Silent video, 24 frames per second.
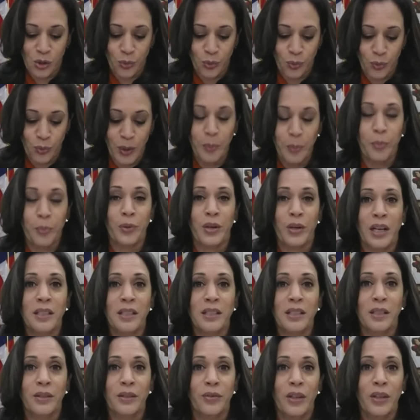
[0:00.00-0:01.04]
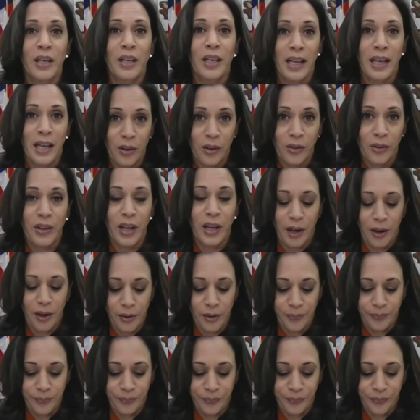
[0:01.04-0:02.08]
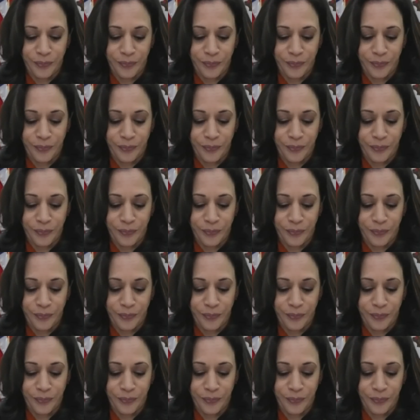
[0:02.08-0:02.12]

to reproductive health care.